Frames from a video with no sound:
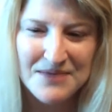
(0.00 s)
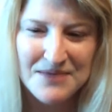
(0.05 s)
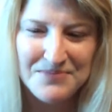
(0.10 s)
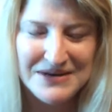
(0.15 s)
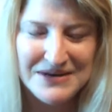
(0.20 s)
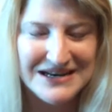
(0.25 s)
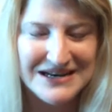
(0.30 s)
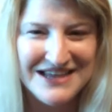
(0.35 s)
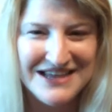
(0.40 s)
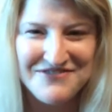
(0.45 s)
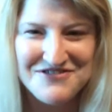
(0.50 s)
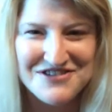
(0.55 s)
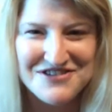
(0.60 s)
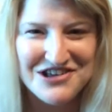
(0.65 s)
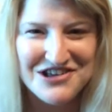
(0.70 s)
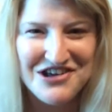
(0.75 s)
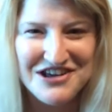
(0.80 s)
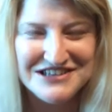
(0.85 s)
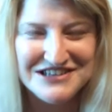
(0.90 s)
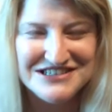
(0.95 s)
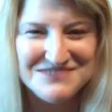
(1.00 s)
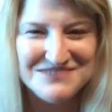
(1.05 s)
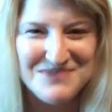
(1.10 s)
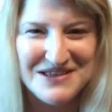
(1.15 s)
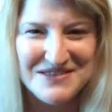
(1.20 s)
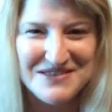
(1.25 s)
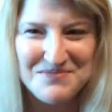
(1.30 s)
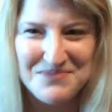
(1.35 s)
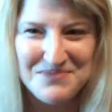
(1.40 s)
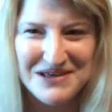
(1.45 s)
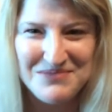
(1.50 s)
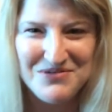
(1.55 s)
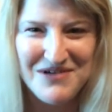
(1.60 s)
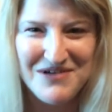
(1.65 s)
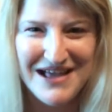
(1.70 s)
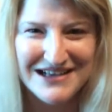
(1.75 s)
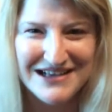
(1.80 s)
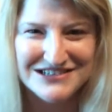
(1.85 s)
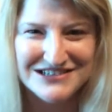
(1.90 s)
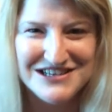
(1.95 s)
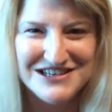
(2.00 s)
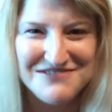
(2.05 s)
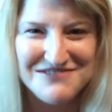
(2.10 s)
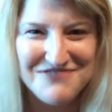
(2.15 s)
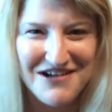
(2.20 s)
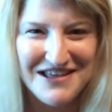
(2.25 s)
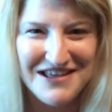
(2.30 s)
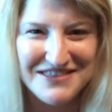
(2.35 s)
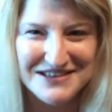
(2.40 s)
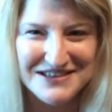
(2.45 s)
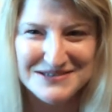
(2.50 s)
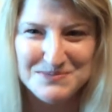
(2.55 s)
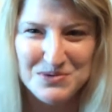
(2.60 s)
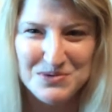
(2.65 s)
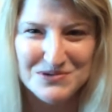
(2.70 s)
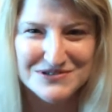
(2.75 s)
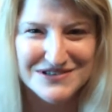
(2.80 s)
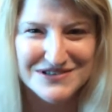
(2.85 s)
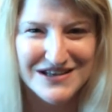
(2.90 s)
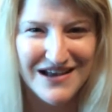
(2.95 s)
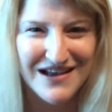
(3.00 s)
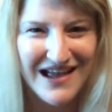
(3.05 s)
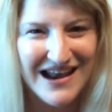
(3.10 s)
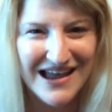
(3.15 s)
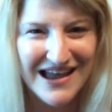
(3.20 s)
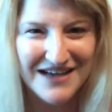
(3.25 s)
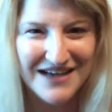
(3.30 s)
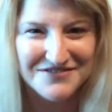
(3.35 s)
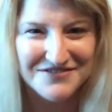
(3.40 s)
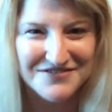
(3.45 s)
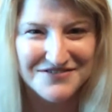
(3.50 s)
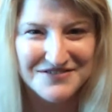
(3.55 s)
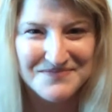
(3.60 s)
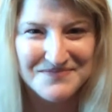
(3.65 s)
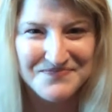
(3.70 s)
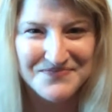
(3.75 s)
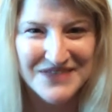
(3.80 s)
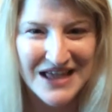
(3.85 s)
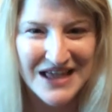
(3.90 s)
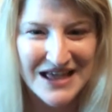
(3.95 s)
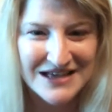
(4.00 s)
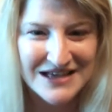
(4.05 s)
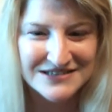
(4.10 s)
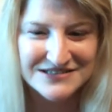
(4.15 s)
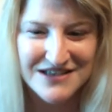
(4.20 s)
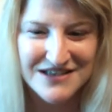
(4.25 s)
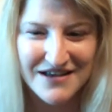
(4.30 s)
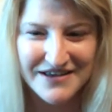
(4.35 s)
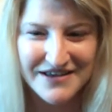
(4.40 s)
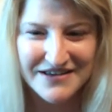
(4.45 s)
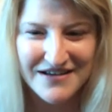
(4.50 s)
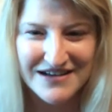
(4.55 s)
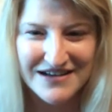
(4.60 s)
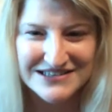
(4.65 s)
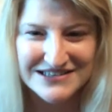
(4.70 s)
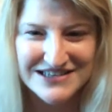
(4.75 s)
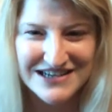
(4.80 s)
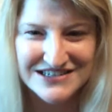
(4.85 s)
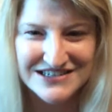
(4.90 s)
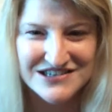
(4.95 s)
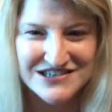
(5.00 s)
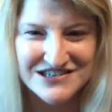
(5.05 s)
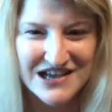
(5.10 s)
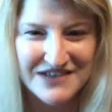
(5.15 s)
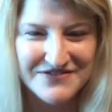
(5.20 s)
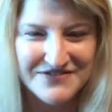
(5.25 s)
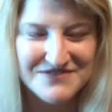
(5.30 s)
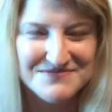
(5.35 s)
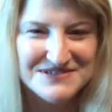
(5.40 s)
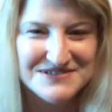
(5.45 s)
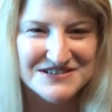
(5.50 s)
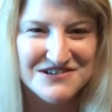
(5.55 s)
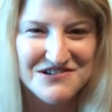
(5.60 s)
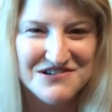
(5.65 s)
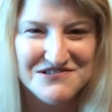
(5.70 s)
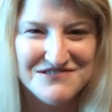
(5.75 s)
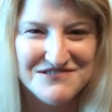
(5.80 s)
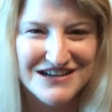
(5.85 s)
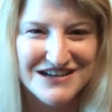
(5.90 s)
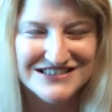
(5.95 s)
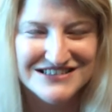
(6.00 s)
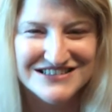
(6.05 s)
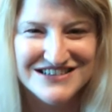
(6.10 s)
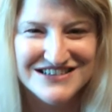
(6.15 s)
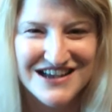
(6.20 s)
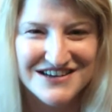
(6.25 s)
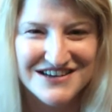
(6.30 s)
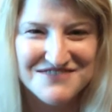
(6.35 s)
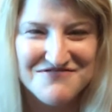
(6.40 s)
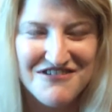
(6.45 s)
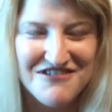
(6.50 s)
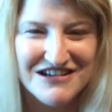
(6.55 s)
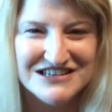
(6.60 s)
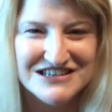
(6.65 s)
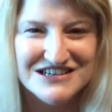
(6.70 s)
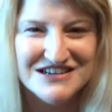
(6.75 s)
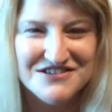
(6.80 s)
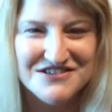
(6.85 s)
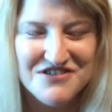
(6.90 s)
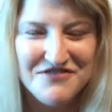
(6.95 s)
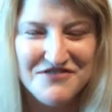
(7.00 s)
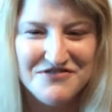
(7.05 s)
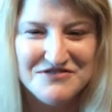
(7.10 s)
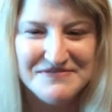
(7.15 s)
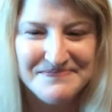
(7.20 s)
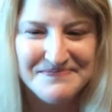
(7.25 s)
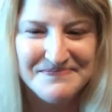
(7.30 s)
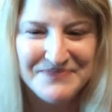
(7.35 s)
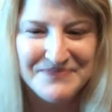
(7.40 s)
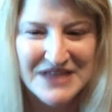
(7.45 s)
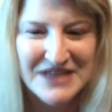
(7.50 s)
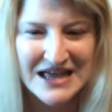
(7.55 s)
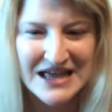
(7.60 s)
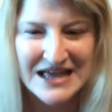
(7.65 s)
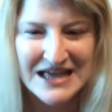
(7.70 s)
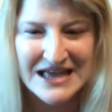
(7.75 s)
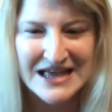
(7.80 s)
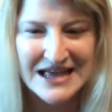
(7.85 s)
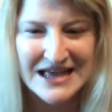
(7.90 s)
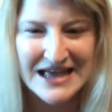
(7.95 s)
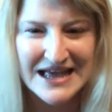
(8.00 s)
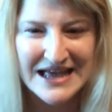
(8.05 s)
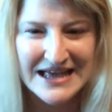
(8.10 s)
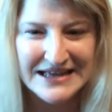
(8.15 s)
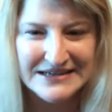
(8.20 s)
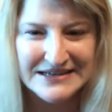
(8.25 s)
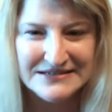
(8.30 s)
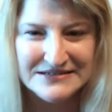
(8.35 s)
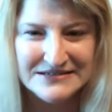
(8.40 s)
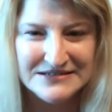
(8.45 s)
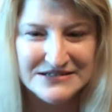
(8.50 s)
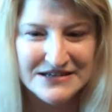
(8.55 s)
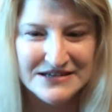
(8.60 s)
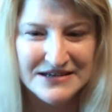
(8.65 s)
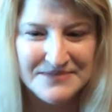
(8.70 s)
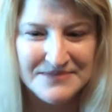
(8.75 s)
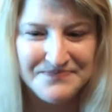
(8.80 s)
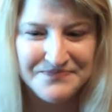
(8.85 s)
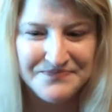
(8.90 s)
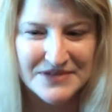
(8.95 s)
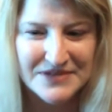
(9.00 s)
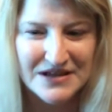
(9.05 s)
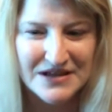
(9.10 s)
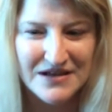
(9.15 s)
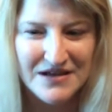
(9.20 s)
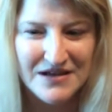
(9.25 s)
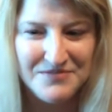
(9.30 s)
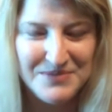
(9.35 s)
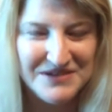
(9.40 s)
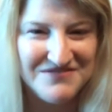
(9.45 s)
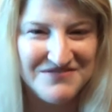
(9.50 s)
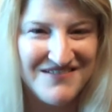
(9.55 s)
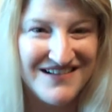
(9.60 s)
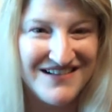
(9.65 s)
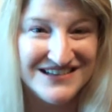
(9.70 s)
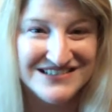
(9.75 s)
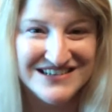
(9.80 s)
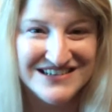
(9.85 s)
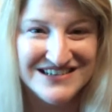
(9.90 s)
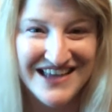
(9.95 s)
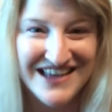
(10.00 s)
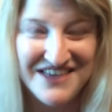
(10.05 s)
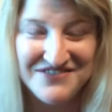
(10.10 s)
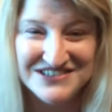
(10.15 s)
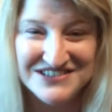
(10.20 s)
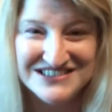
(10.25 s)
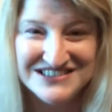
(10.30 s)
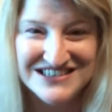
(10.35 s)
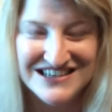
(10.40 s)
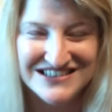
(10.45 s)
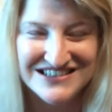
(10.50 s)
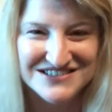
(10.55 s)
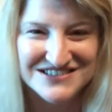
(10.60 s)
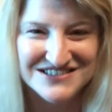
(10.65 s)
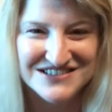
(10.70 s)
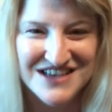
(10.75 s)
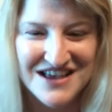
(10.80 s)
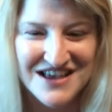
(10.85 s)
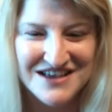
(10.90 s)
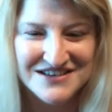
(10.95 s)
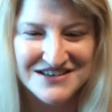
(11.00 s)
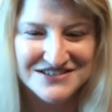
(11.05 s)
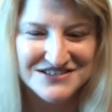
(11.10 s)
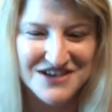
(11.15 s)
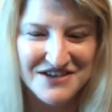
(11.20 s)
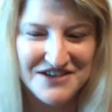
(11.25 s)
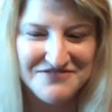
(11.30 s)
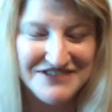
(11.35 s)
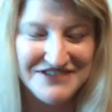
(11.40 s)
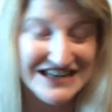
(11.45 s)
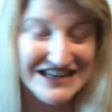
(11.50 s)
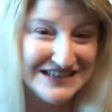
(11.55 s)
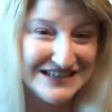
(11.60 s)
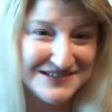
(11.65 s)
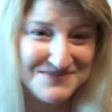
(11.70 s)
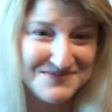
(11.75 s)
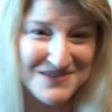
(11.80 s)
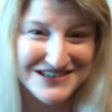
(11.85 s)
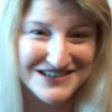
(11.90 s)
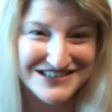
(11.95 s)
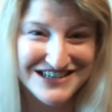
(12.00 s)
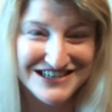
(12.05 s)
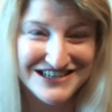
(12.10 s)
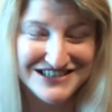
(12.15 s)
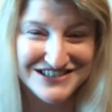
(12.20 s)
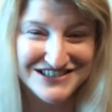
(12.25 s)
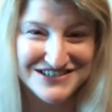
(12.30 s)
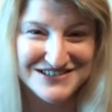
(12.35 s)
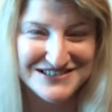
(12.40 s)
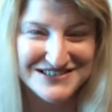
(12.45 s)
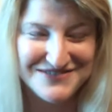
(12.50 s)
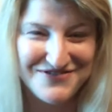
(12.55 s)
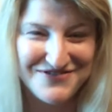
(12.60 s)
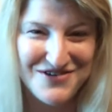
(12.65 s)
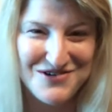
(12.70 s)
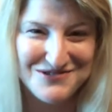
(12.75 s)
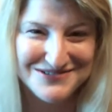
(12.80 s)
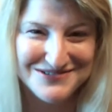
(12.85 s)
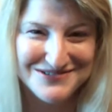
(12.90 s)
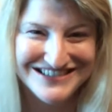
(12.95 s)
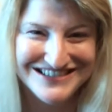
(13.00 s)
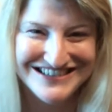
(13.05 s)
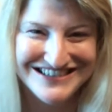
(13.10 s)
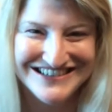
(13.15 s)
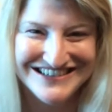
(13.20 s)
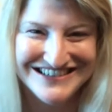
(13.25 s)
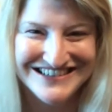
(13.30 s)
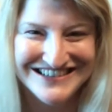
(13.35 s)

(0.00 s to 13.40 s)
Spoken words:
But it never occurred to me that people actually write these books that I love. So I dashed home from school and started writing a novel. And I've been writing ever since. So really it's my teacher's fault.